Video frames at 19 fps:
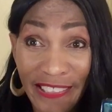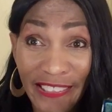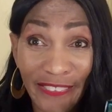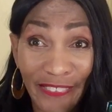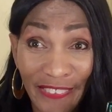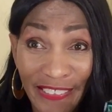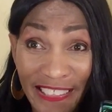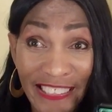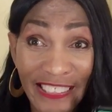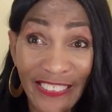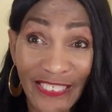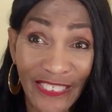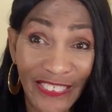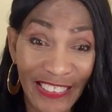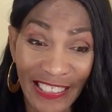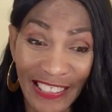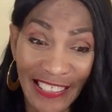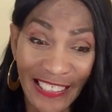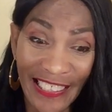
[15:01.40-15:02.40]
this on Easter
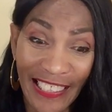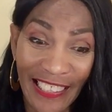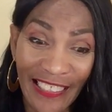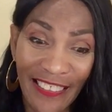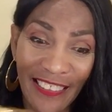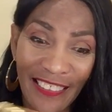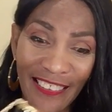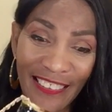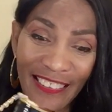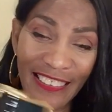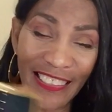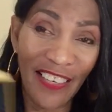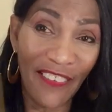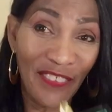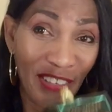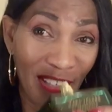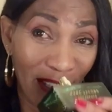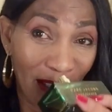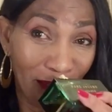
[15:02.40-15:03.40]
Sunday.
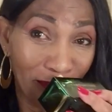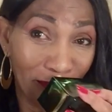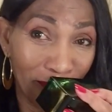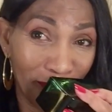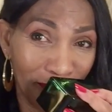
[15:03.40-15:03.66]
Definitely.